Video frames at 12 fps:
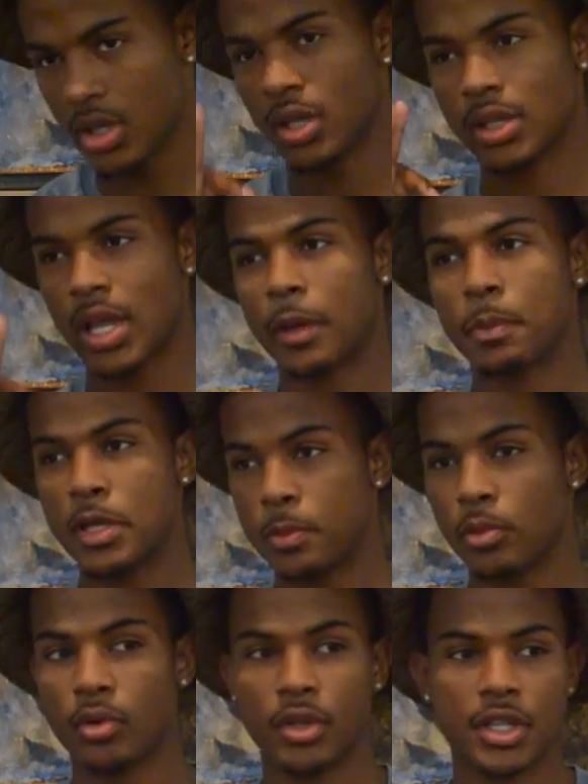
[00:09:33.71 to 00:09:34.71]
A lot of
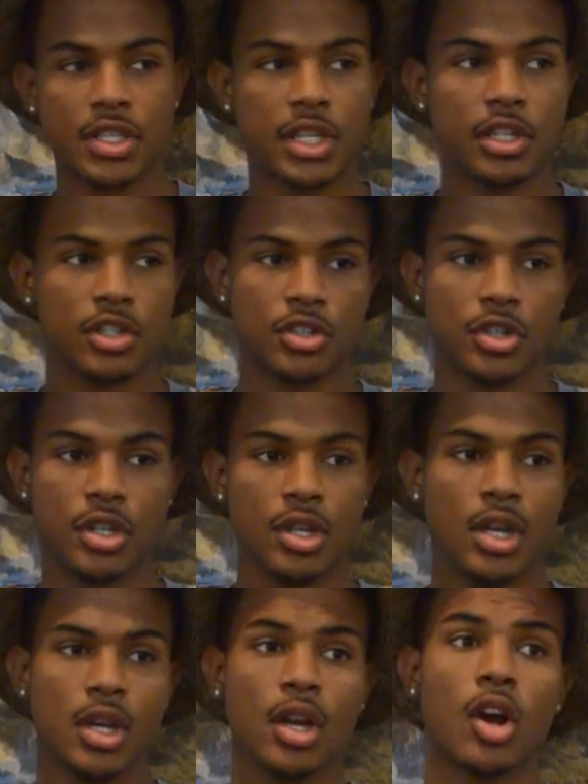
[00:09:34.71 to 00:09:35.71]
people in this industry,
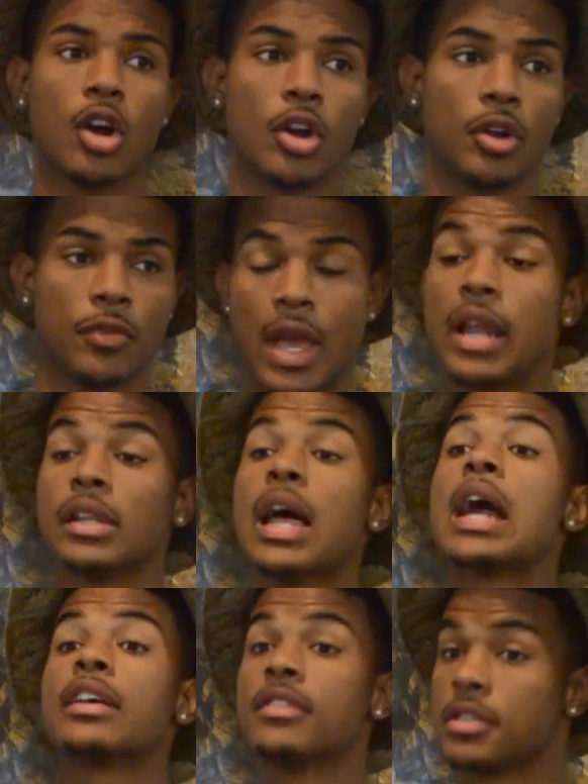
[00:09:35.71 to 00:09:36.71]
or that a
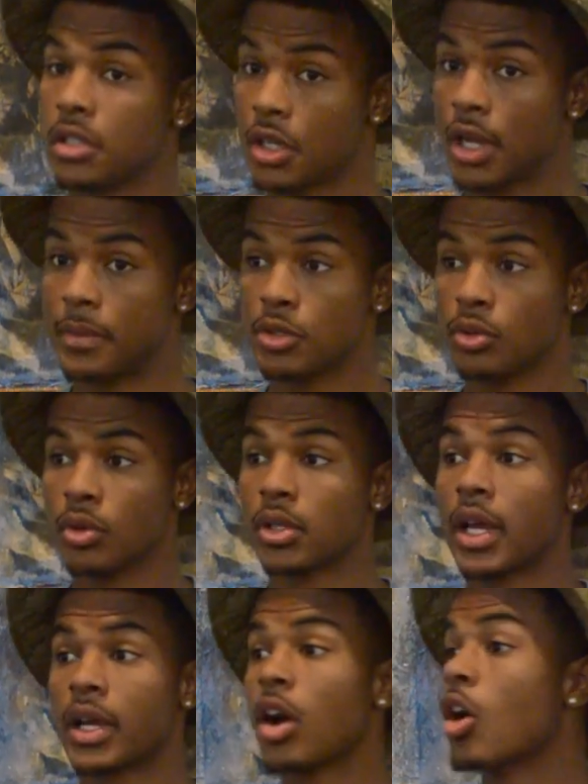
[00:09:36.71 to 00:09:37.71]
lot of us look up to, are
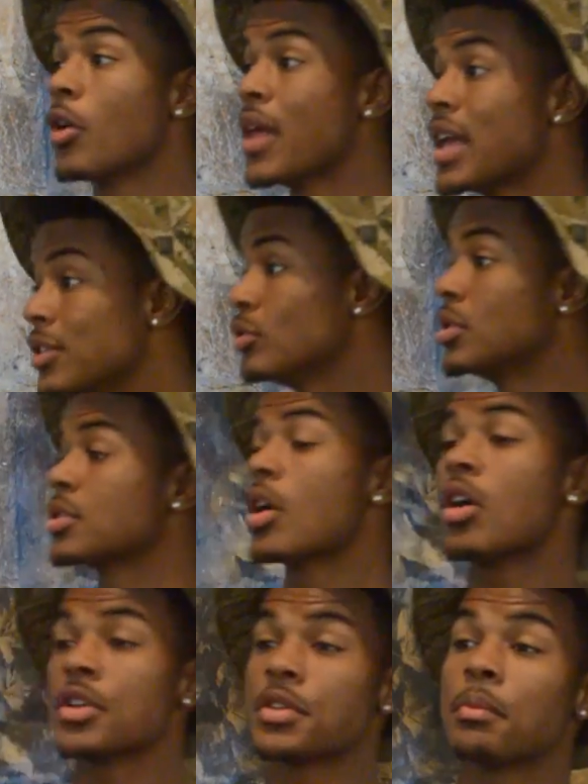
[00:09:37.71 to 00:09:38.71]
like, oh, that dude is
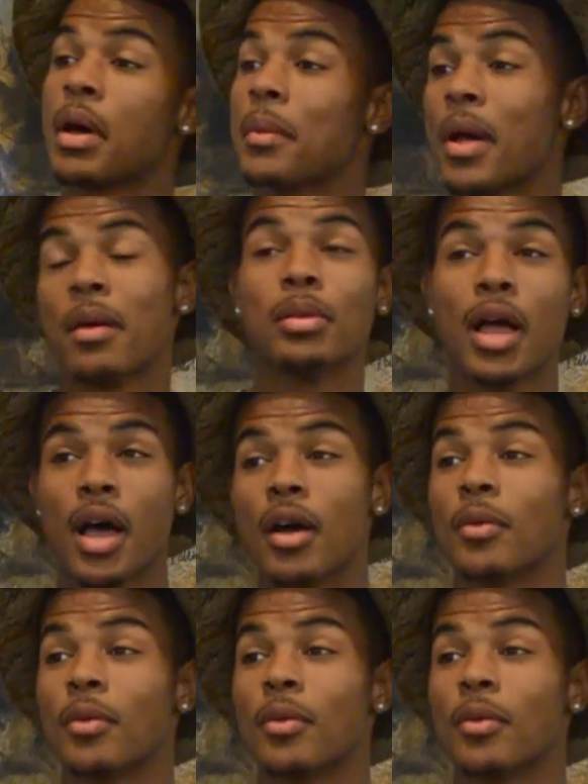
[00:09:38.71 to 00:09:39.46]
awesome, blah, blah, blah.